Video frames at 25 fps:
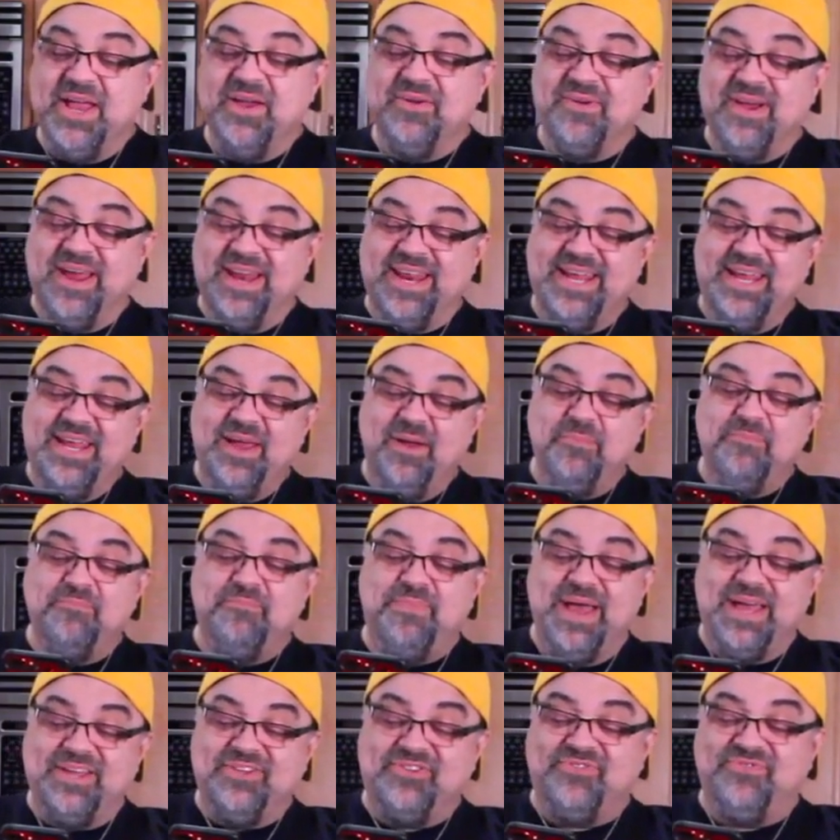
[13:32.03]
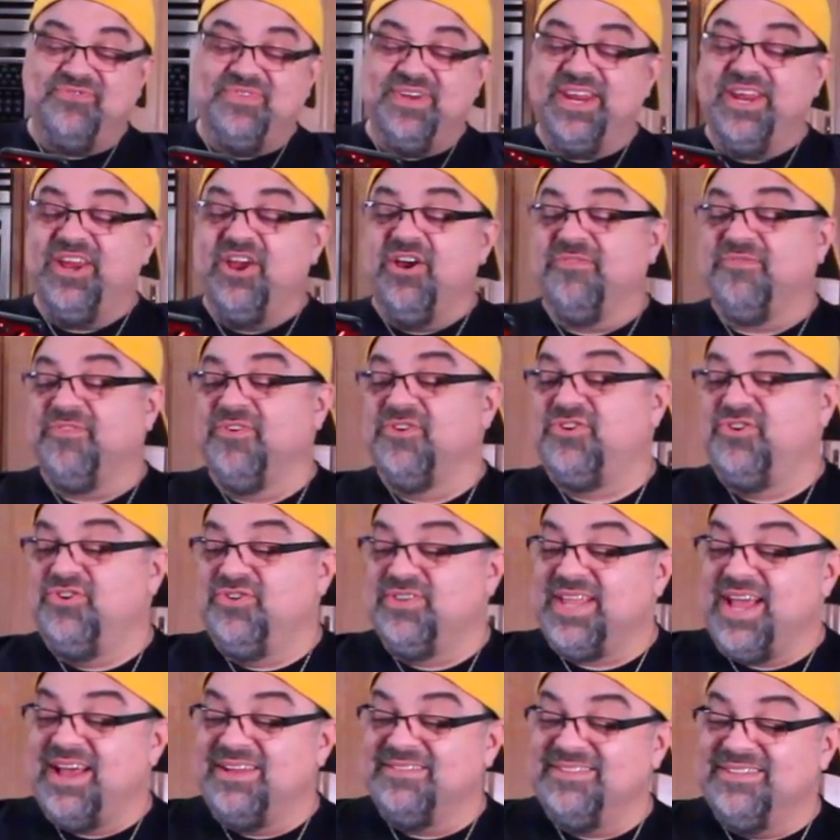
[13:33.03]
Ready? Best video for
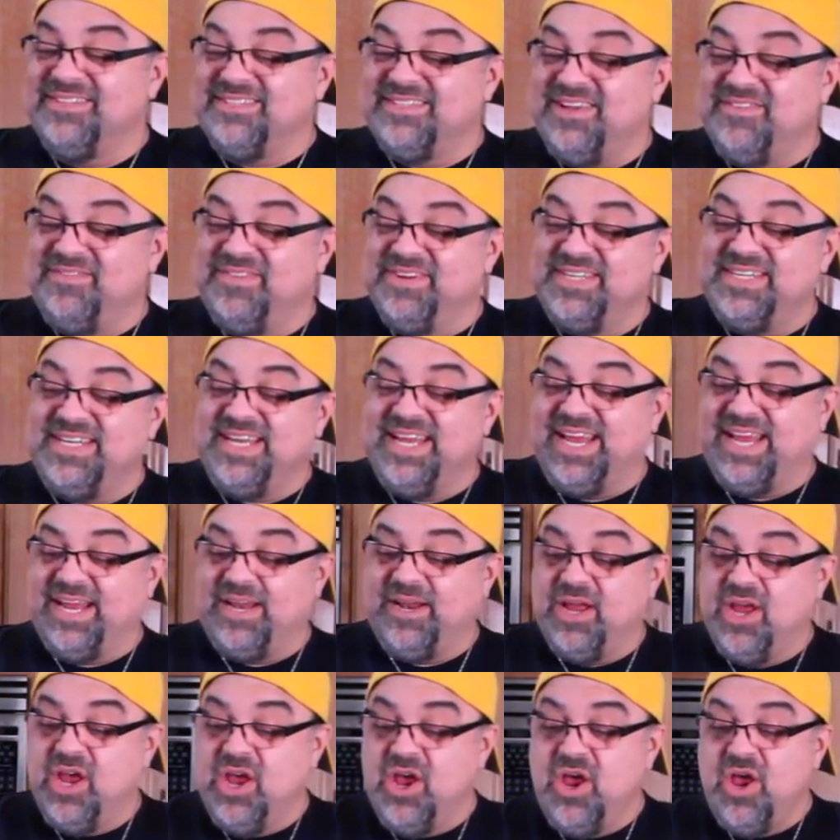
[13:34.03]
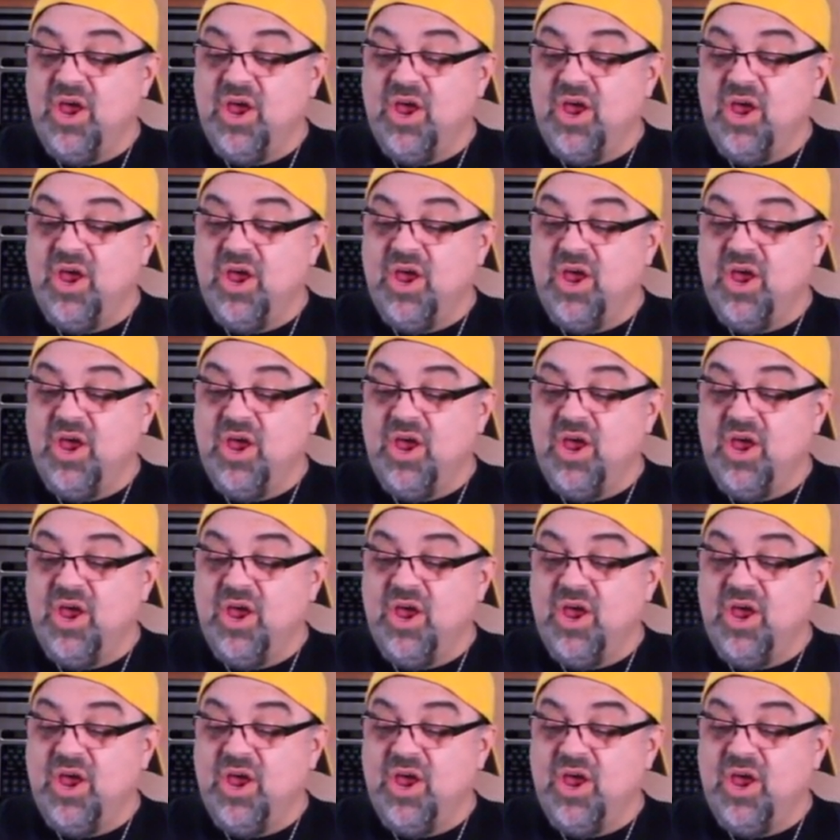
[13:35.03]
2017,